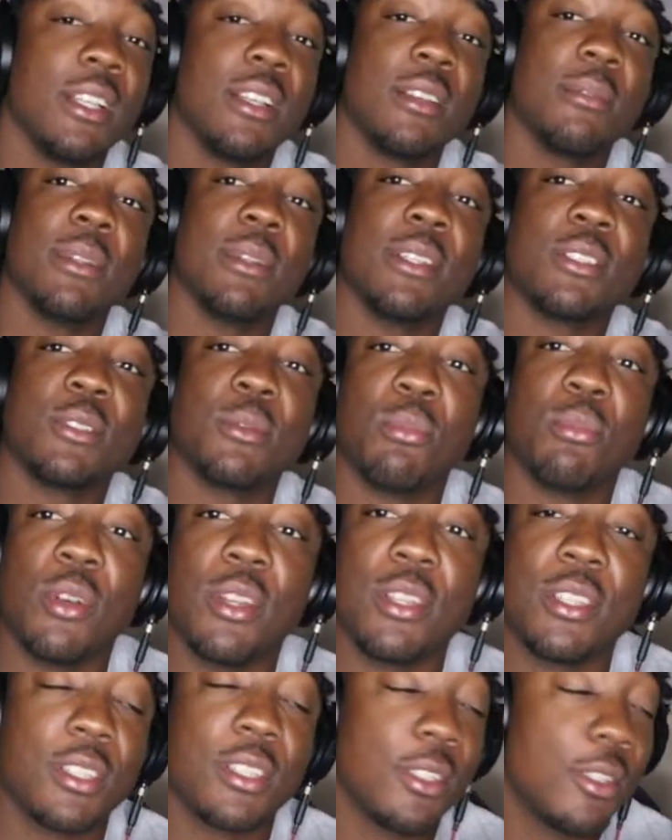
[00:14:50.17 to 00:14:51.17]
and it's your boy
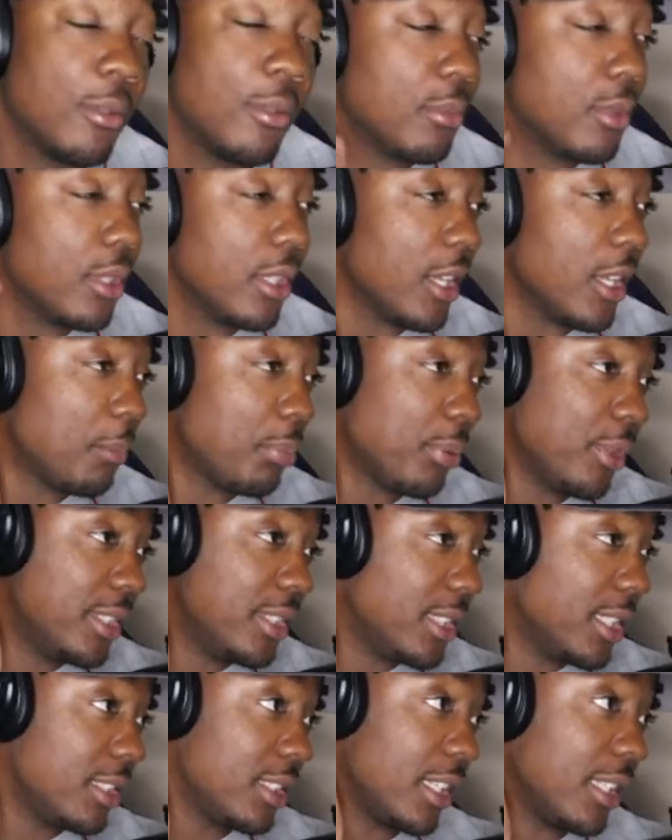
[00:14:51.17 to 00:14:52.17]
Chip, man. I
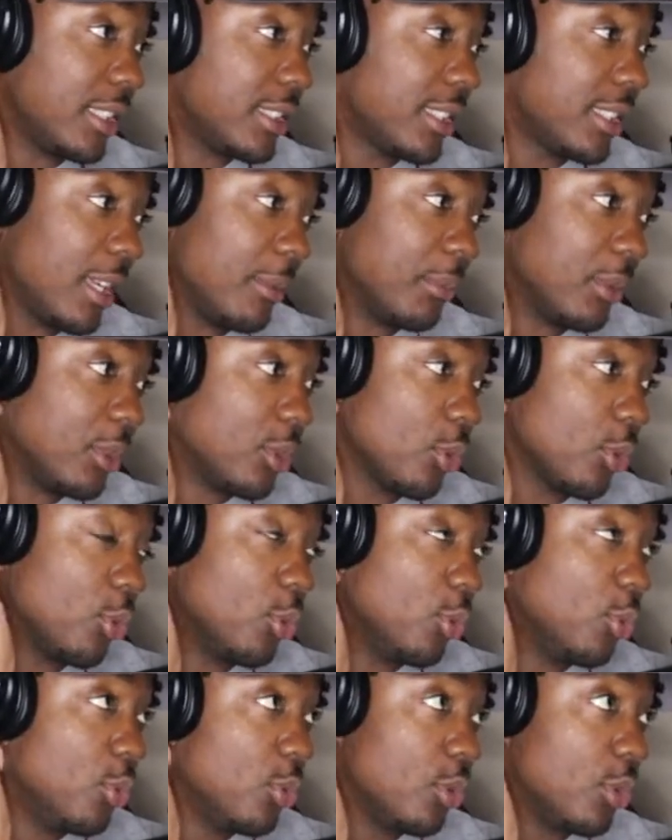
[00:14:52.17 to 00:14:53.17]
appreciate y'all stopping
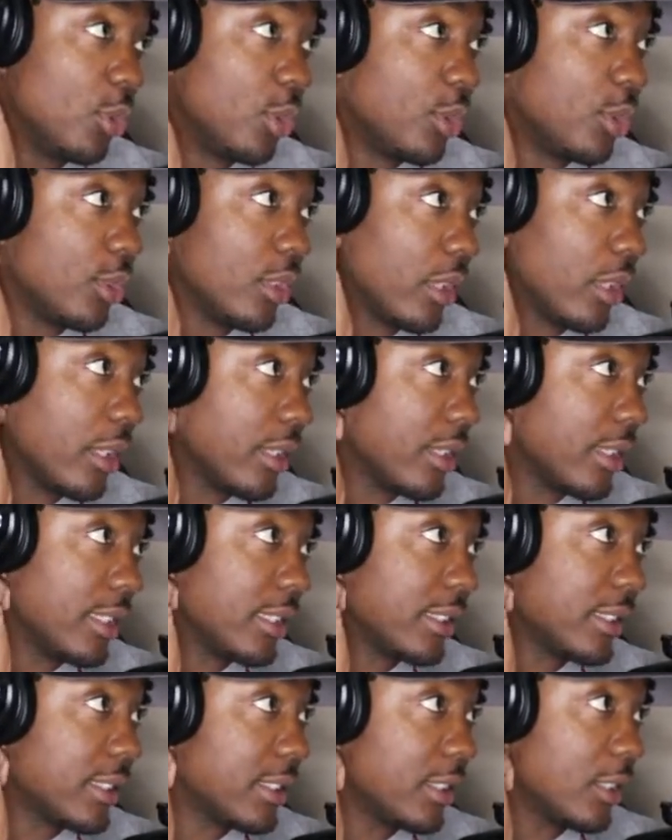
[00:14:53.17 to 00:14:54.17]
through.
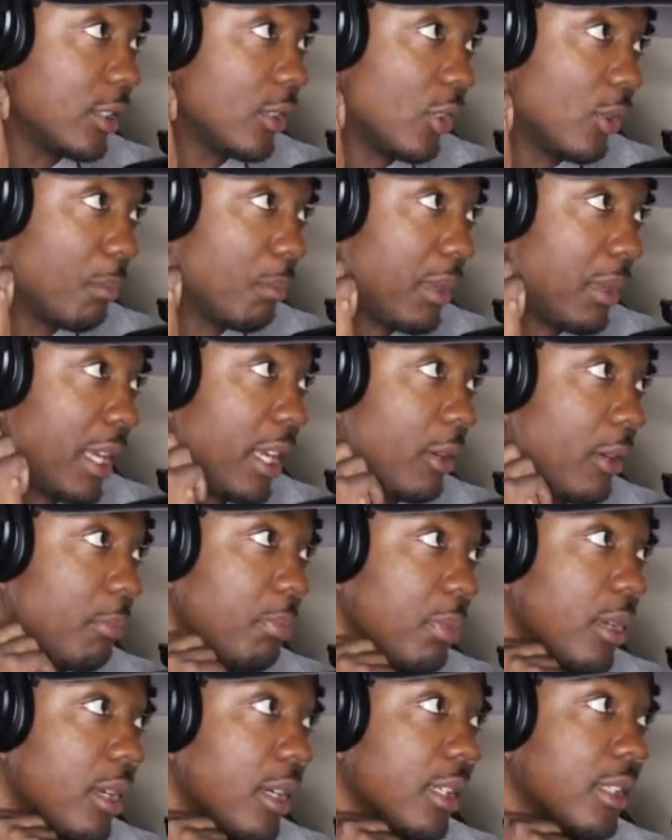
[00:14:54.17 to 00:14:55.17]
This is the Black
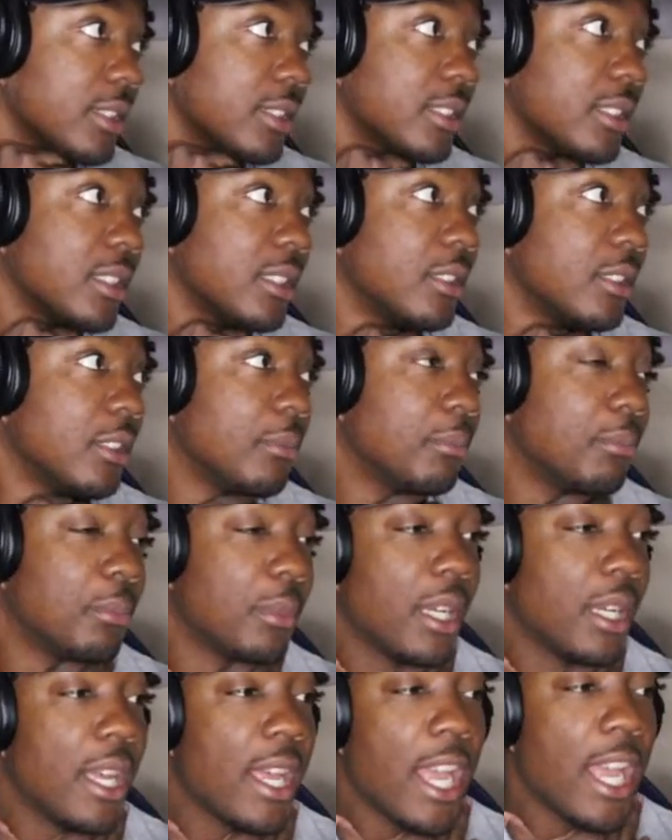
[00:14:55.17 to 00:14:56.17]
Box
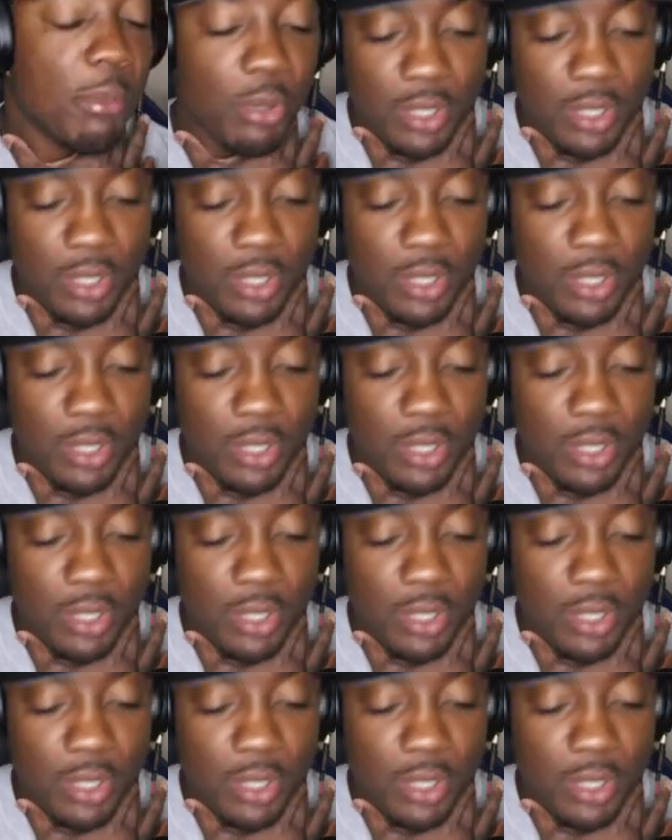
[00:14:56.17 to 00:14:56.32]
by Abra